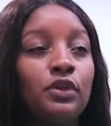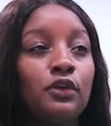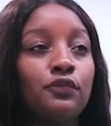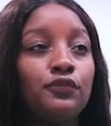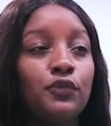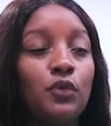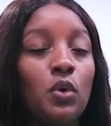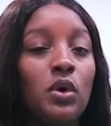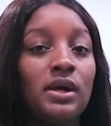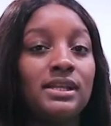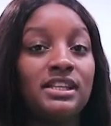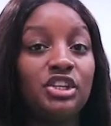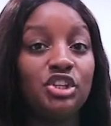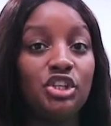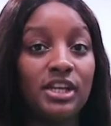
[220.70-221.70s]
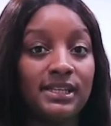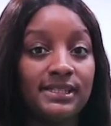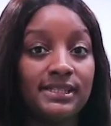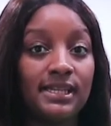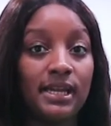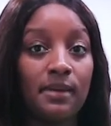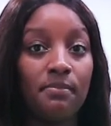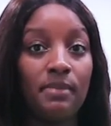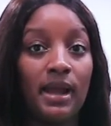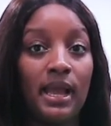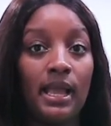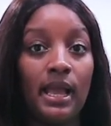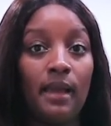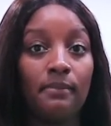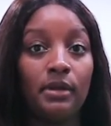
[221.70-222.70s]
for the chest that I'm
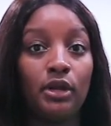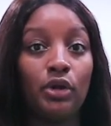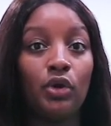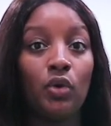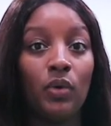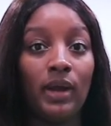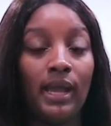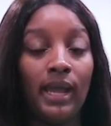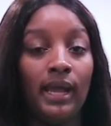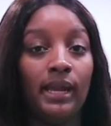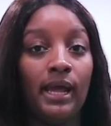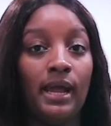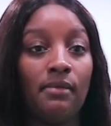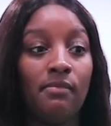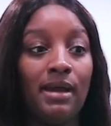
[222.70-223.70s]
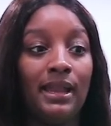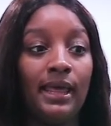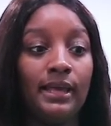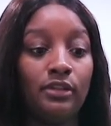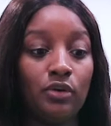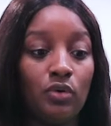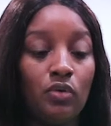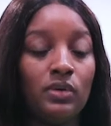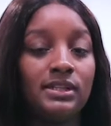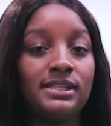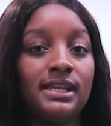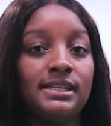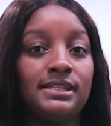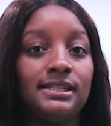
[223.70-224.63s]
buying, I'm gonna go ahead and buy like the whole set.